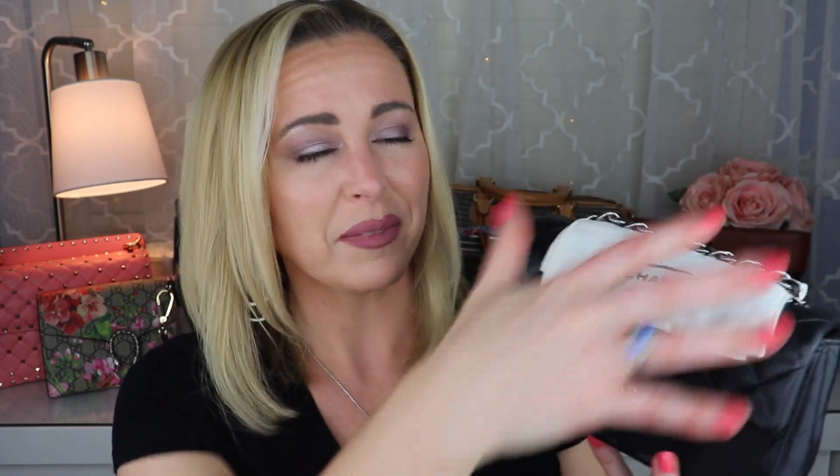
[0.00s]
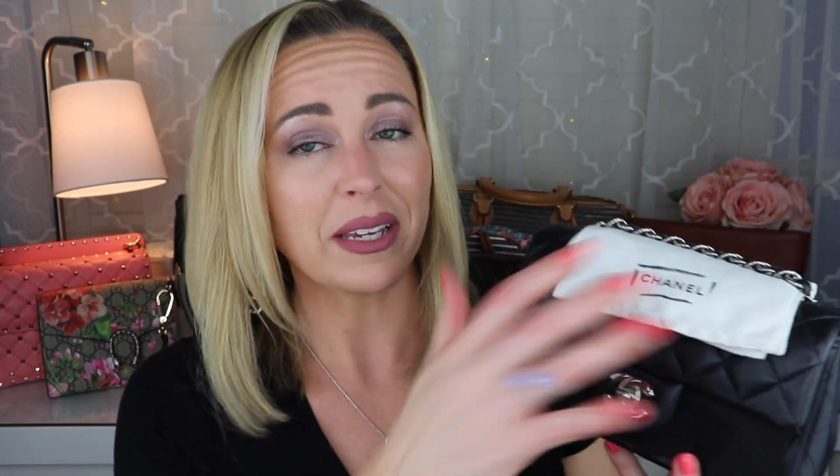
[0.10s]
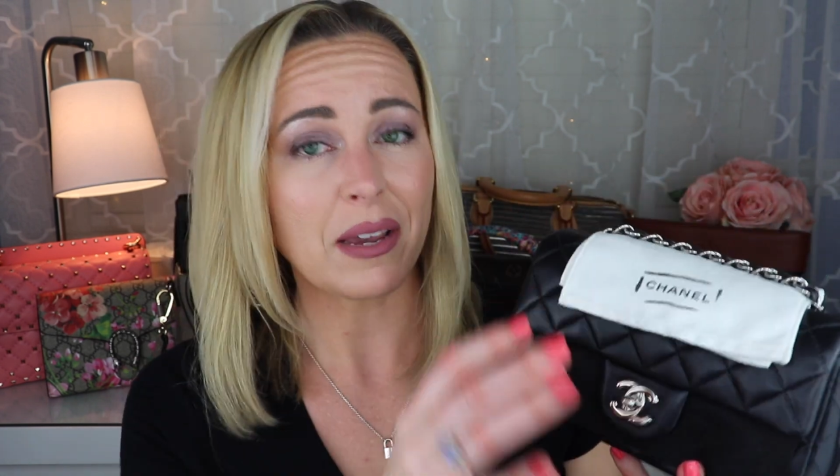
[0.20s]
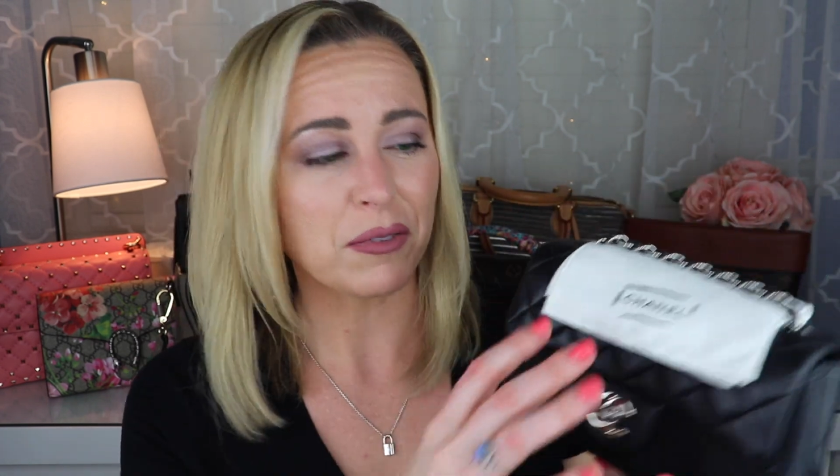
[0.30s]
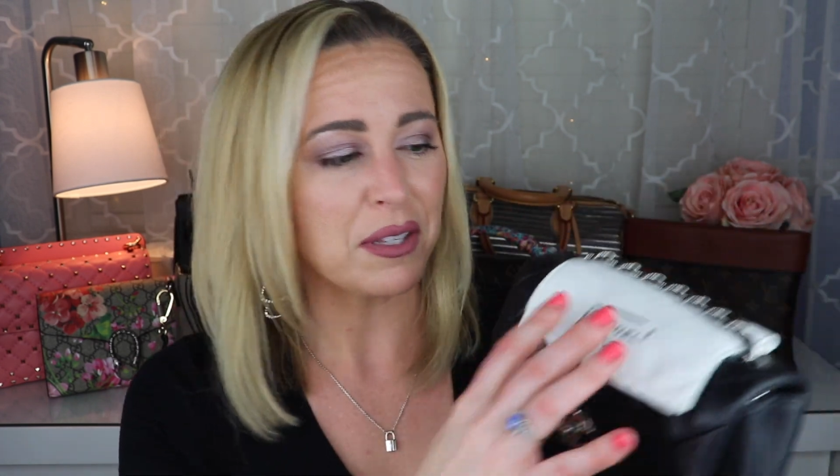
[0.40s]

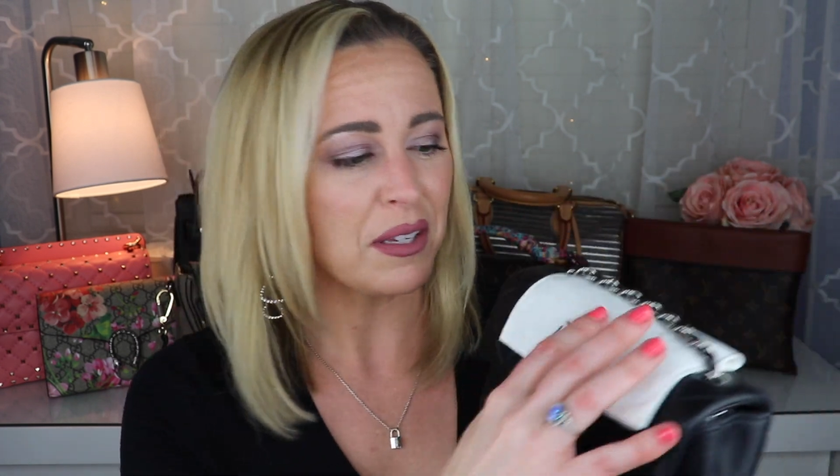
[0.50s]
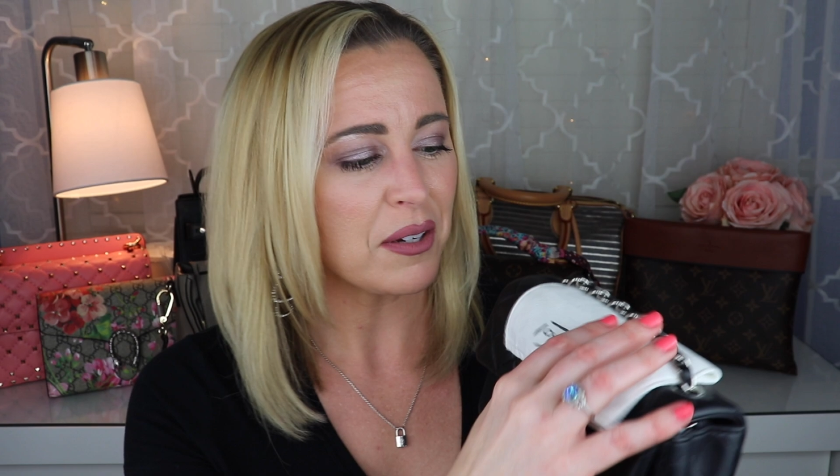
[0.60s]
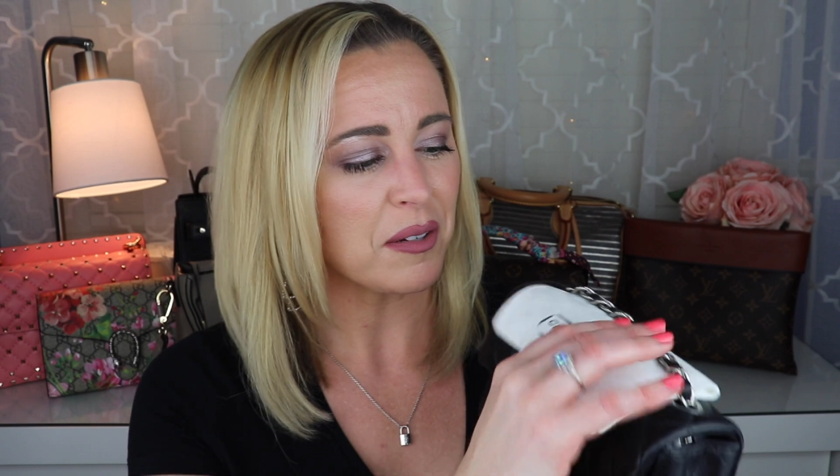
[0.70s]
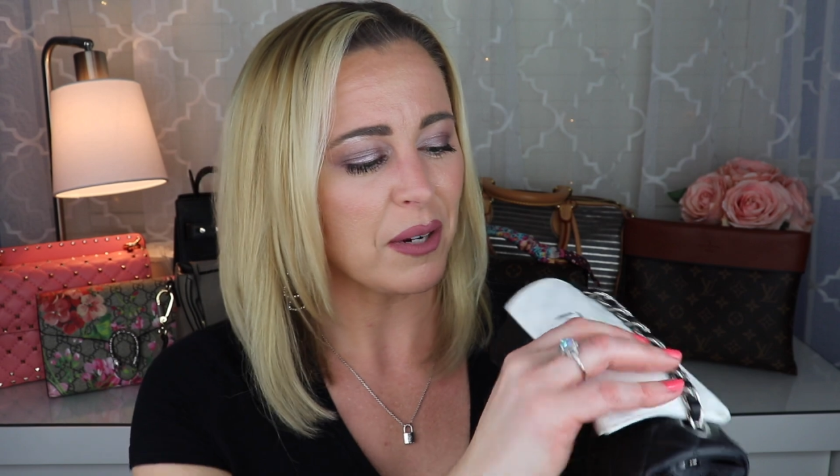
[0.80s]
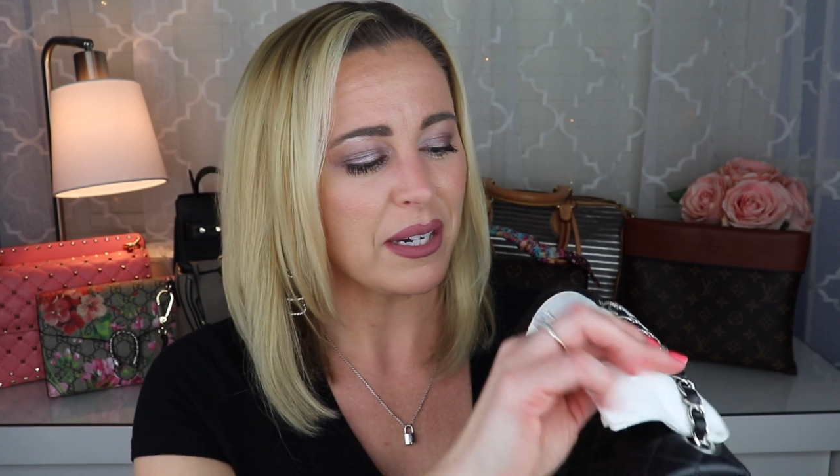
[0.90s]
everything
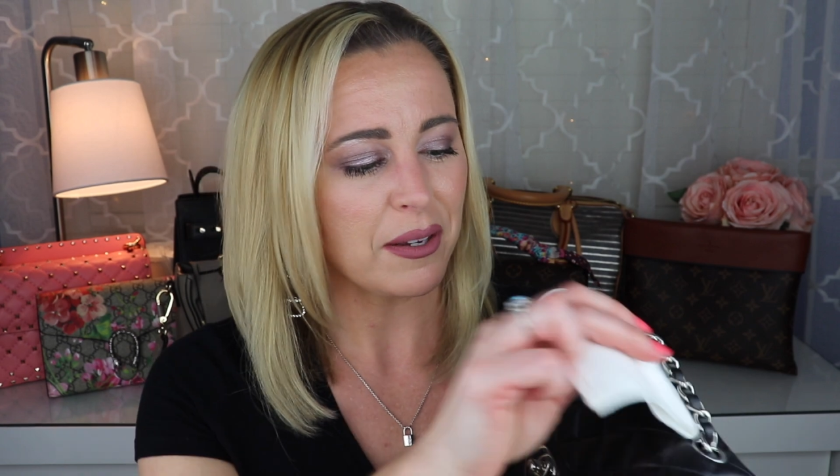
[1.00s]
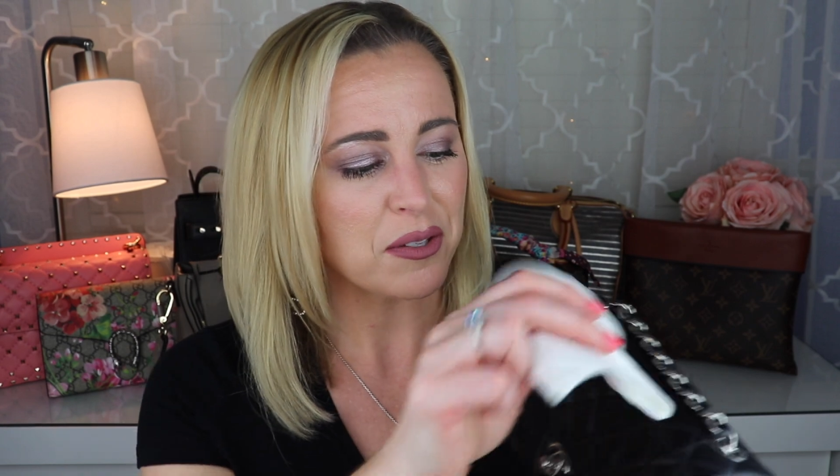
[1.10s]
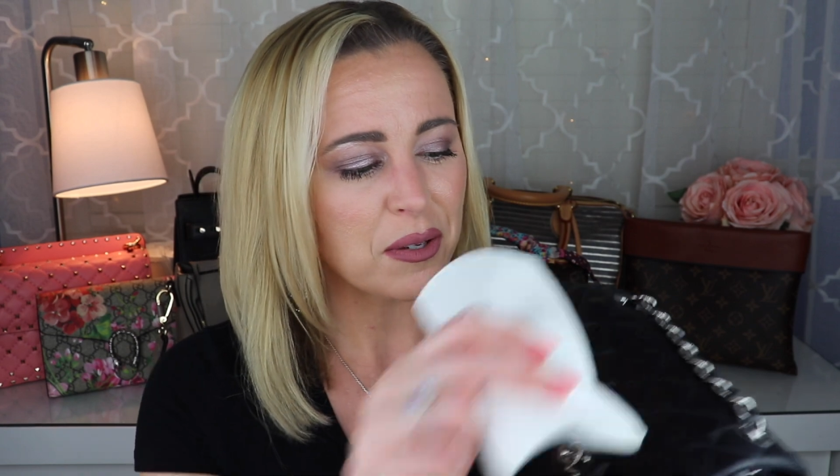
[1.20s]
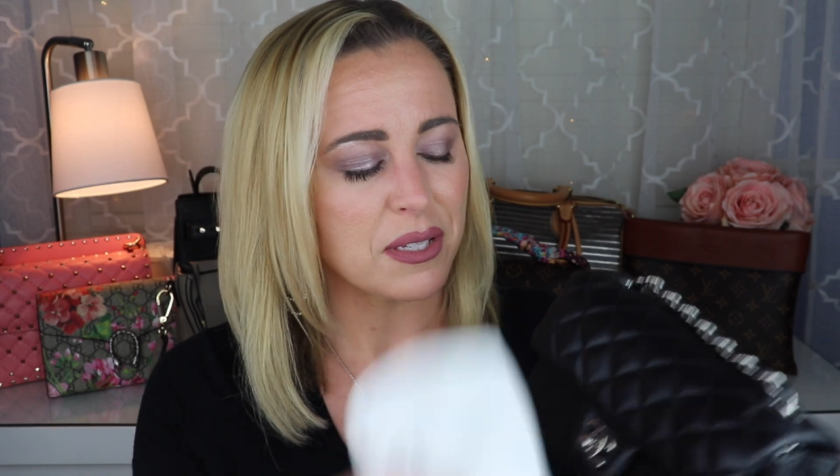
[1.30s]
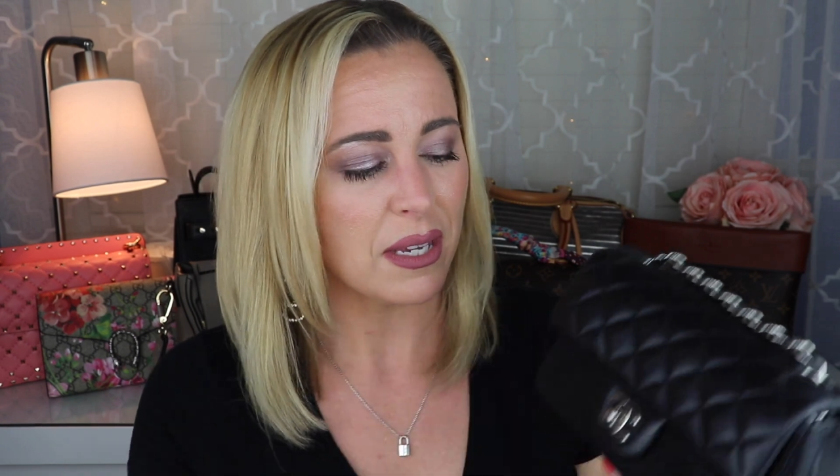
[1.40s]
on it right now,
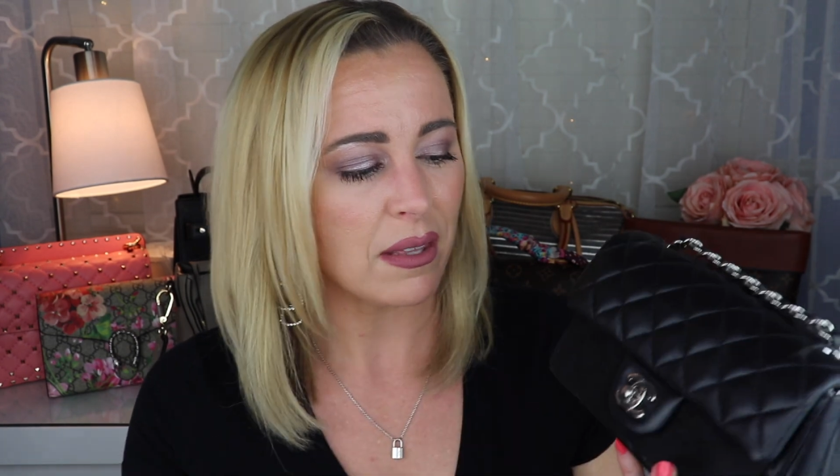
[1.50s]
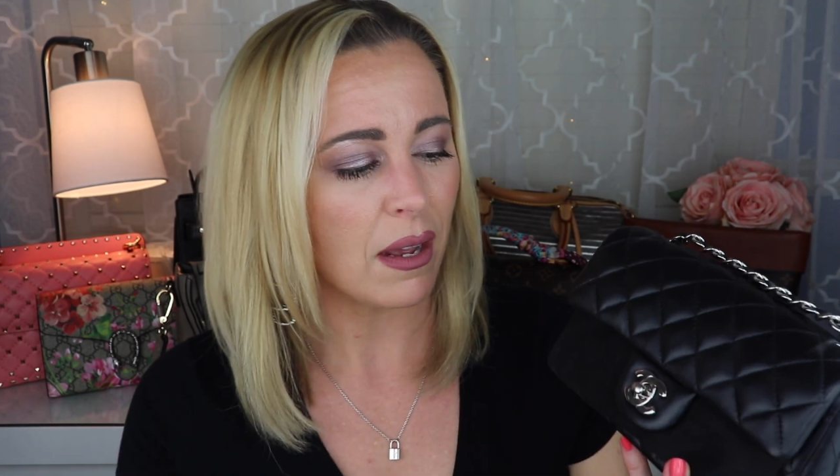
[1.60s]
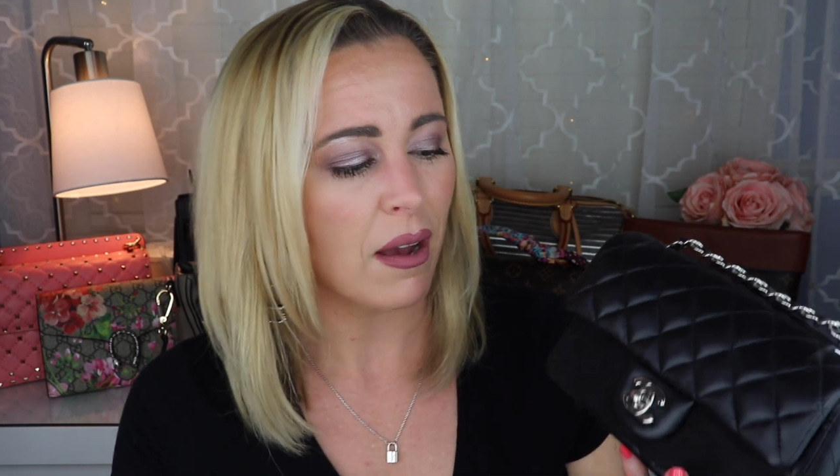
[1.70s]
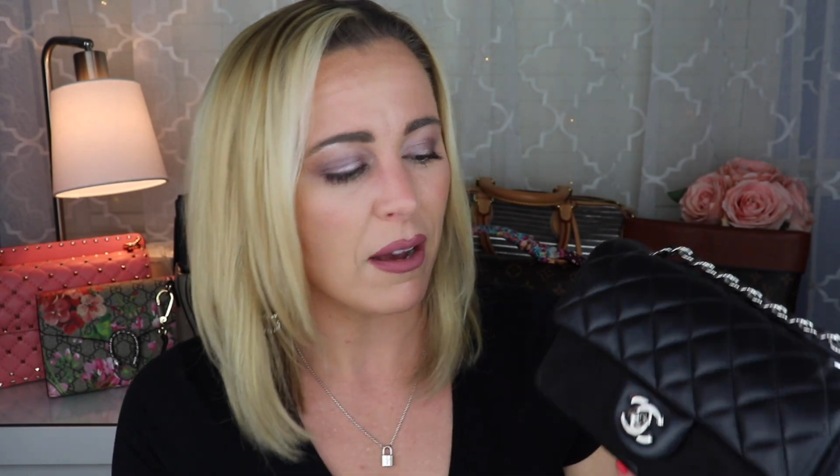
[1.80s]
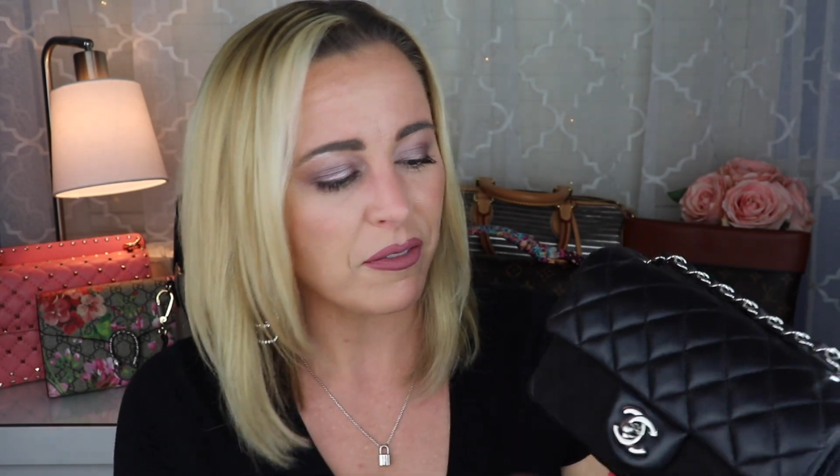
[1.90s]
so I'll take
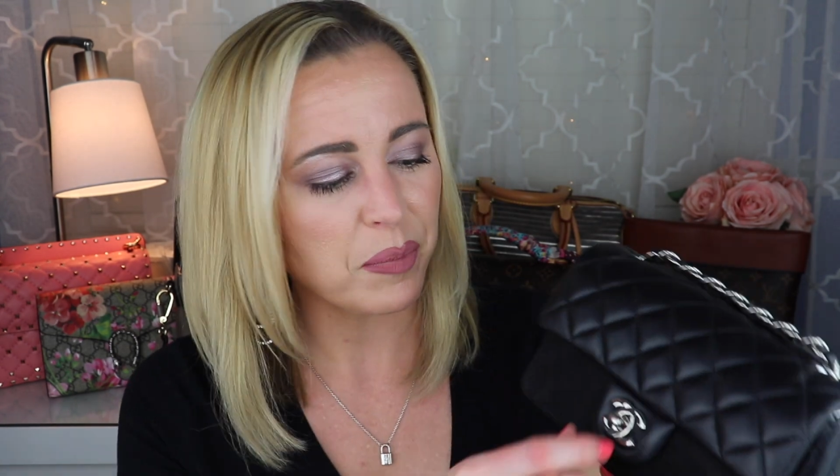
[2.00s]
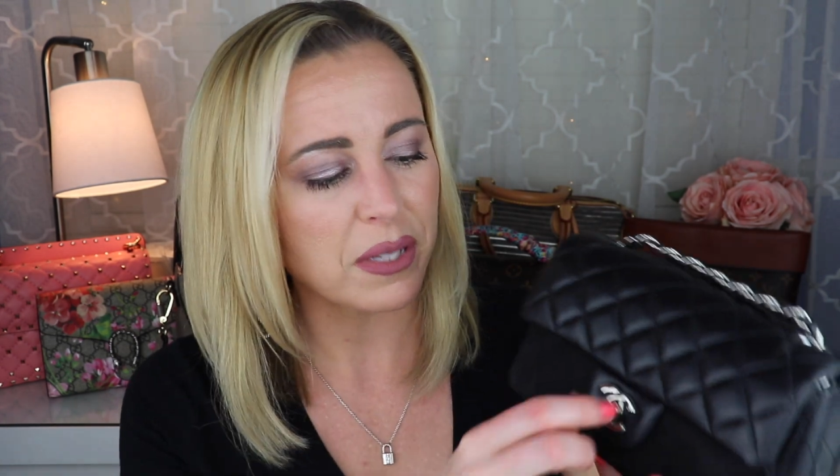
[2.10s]
that off.